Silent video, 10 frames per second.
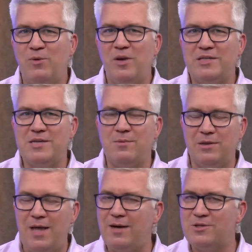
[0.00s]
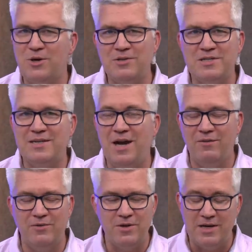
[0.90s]
Week segment. A lot of charts to
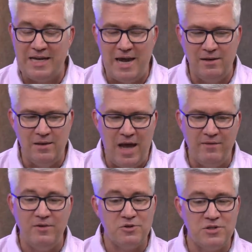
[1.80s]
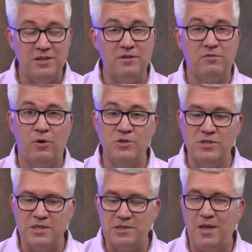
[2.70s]
cover, and again, a lot of interesting
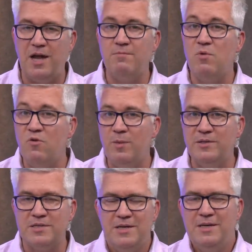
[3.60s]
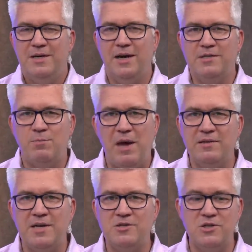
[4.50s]
divergences, a lot of movements uh, to pay
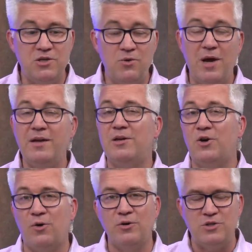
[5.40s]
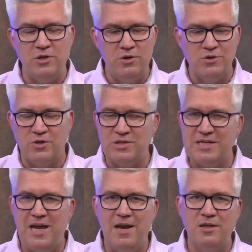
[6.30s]
attention to. And I encourage you to use our
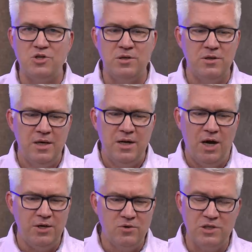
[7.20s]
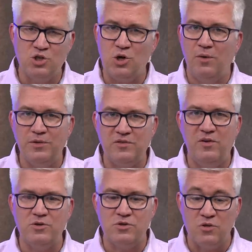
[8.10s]
scan engine, uh, use the chartless
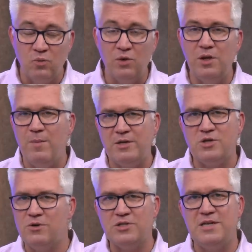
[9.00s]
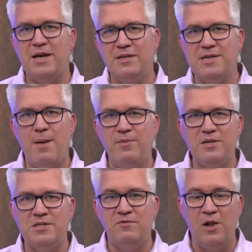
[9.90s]
feature to really make sure you're staying on top of
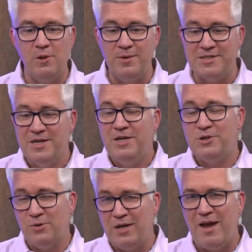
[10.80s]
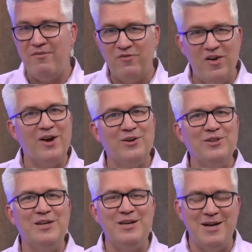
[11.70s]
these developments during a
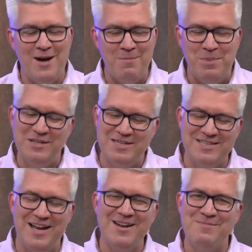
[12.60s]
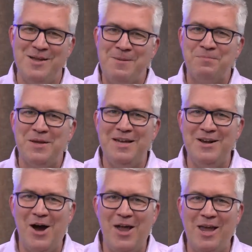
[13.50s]
fairly uh, busy time
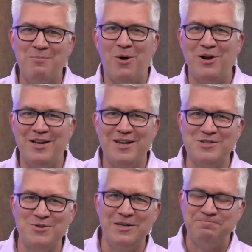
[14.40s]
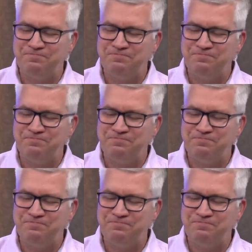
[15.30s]
in, uh, in market history.